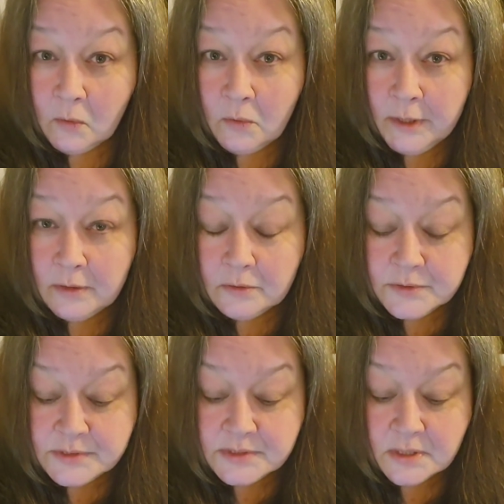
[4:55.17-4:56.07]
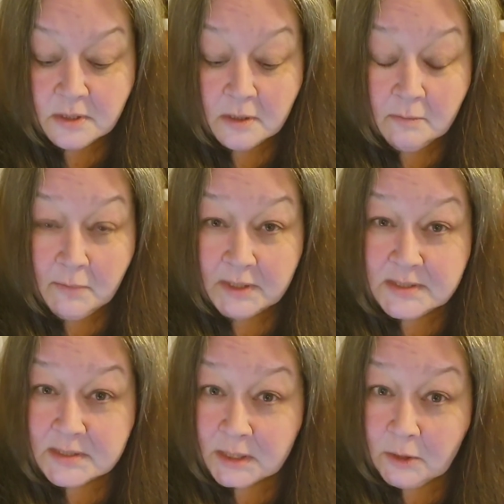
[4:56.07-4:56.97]
oils, my
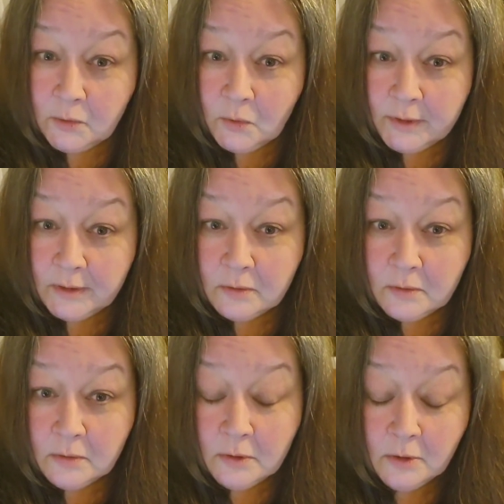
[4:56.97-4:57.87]
skin oil.